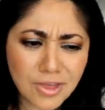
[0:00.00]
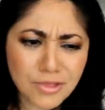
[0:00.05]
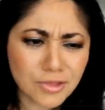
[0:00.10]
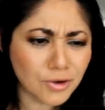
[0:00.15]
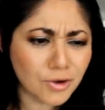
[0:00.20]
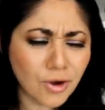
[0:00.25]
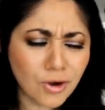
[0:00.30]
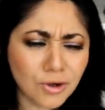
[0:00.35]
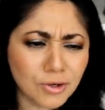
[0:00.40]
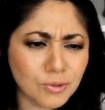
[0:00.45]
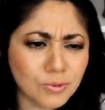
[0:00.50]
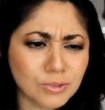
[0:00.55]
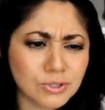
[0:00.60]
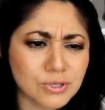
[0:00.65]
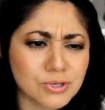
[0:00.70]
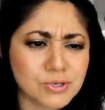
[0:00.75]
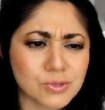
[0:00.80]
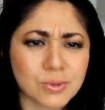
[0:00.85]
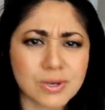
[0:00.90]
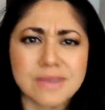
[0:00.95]
their card
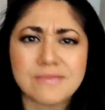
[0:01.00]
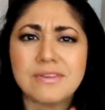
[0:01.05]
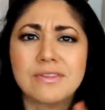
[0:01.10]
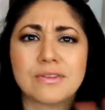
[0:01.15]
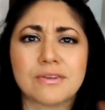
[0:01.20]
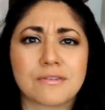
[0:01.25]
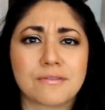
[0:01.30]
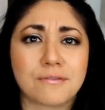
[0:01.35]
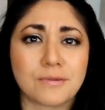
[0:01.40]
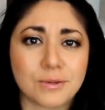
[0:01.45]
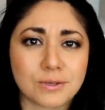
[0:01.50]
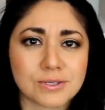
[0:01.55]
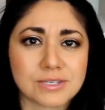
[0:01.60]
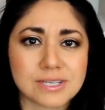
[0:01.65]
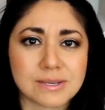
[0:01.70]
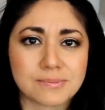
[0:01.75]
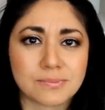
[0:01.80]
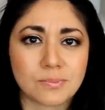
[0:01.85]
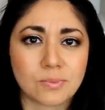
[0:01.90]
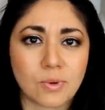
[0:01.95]
holders or even their full
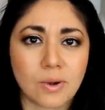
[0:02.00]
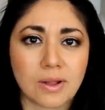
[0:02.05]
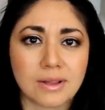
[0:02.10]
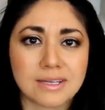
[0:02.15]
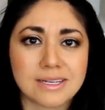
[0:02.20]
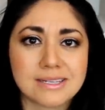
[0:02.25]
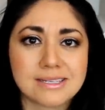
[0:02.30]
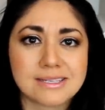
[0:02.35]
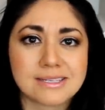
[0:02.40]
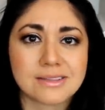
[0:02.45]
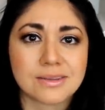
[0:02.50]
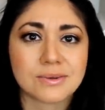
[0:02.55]
zip wallets.